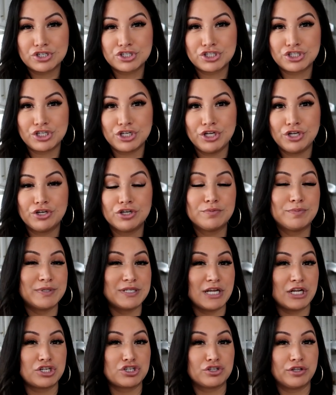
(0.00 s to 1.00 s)
she could
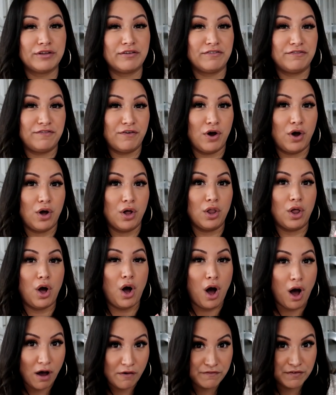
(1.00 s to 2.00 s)
potentially fall
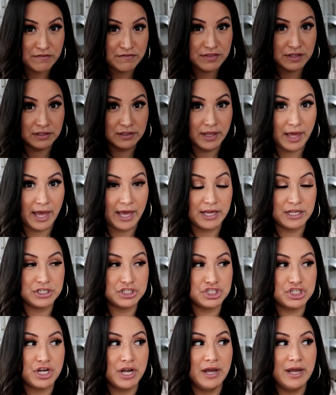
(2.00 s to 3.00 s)
off of the
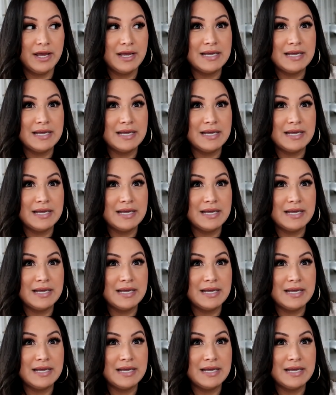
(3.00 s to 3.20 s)
ledge